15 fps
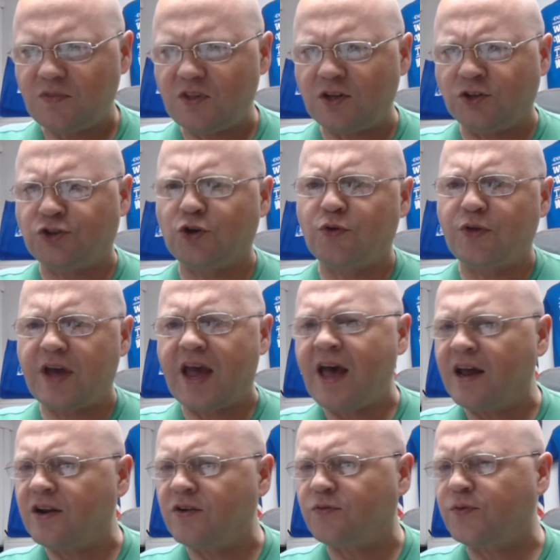So they
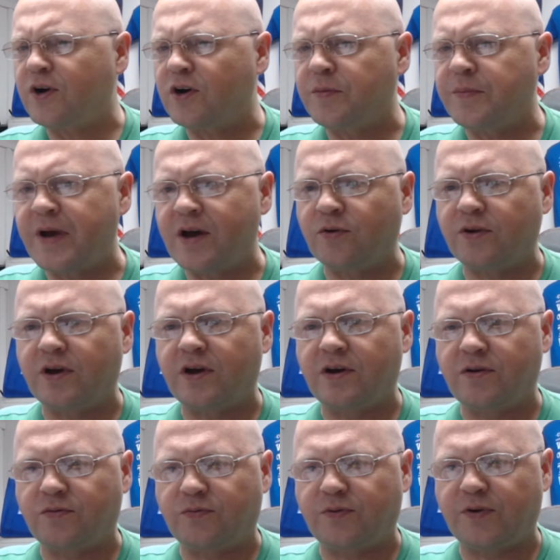had a fair amount
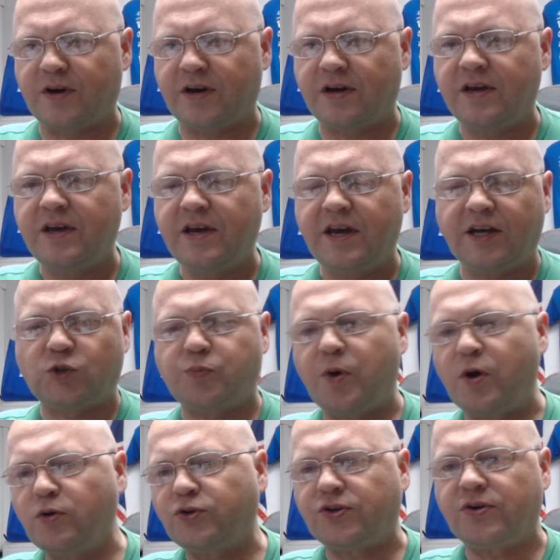of
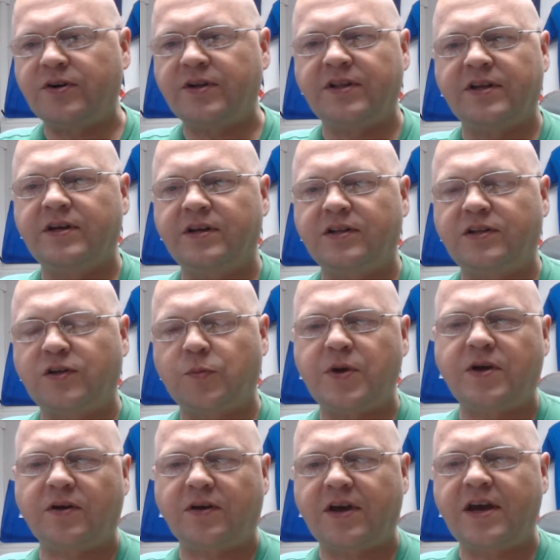exposure in the
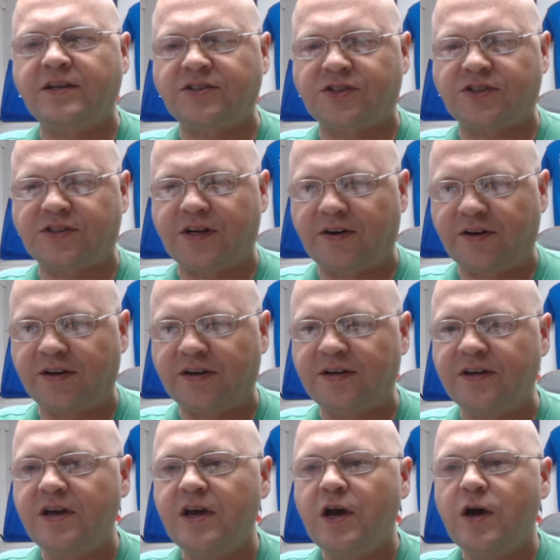Topeka, Kansas area,
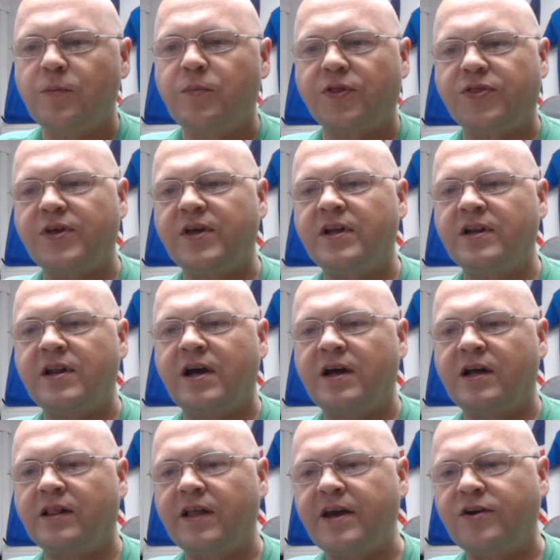but then
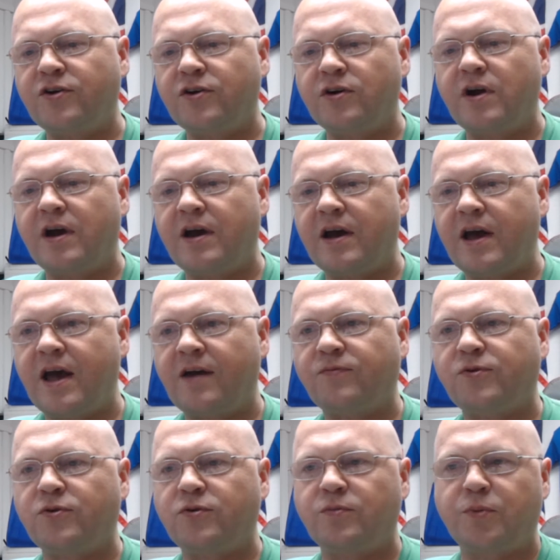later,
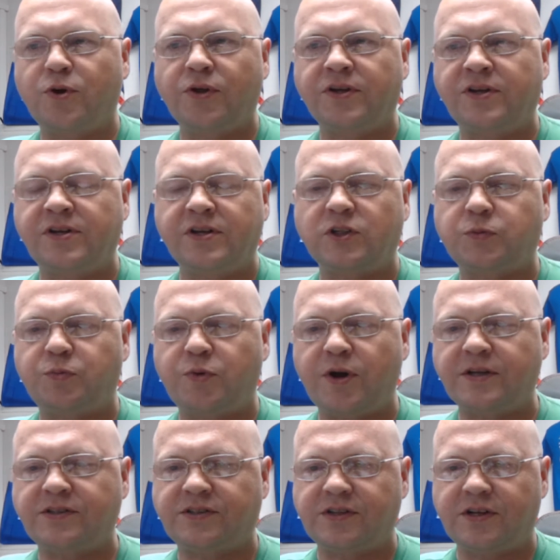after Burlington
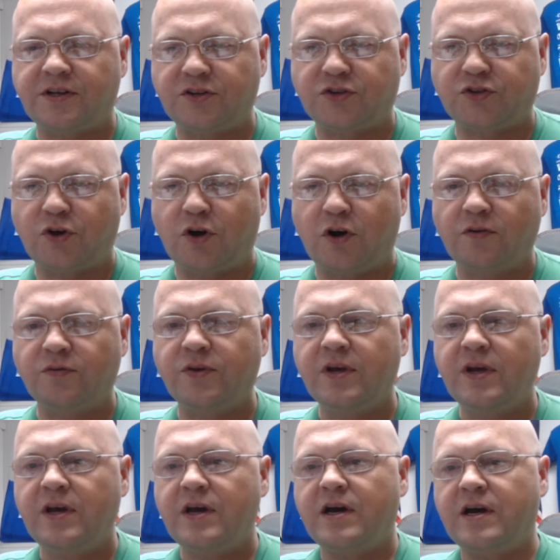Express dissolved,
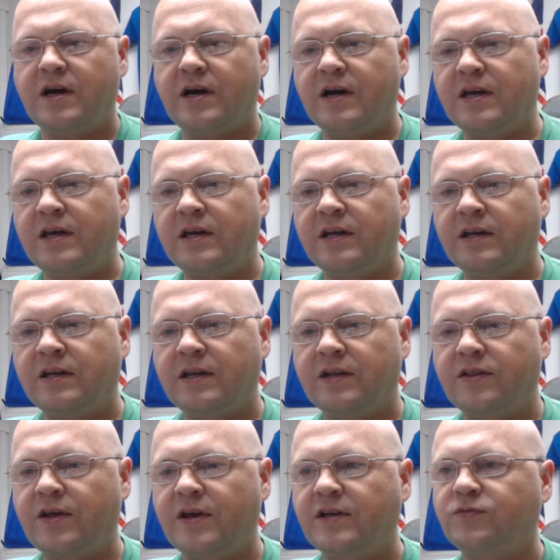and
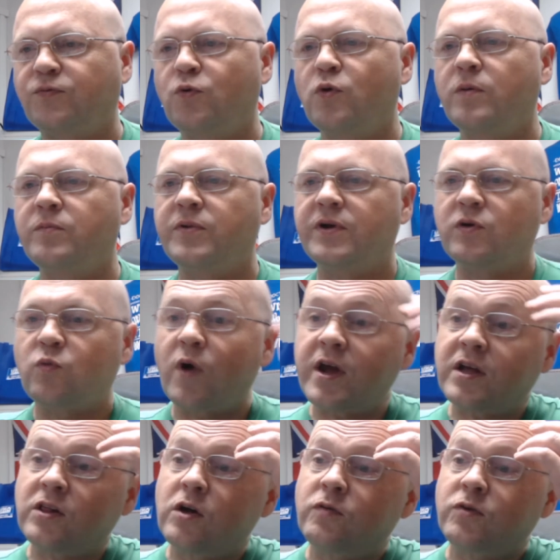they formed
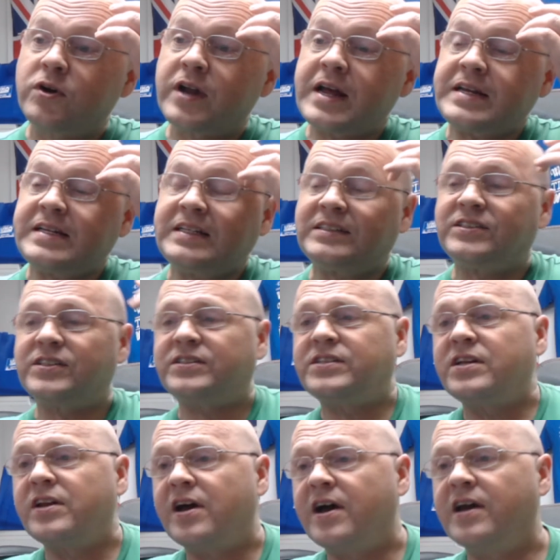White Clover in
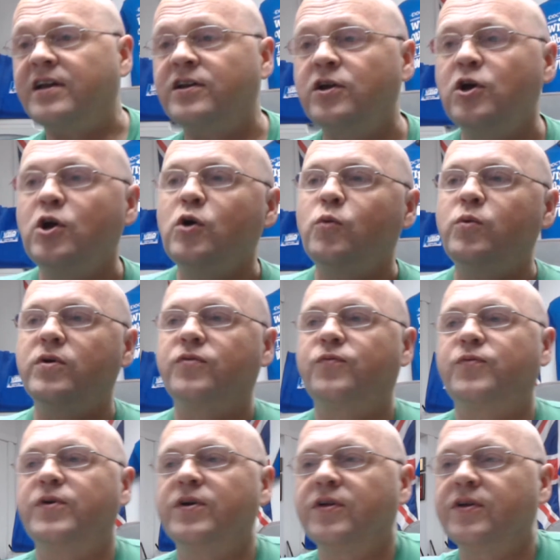1969 with
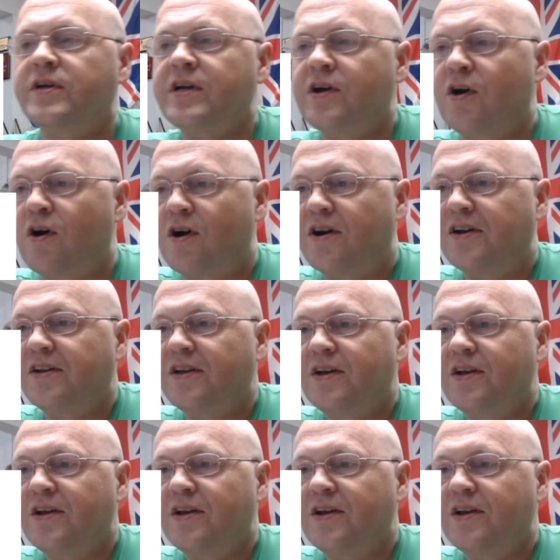Phil Ehart.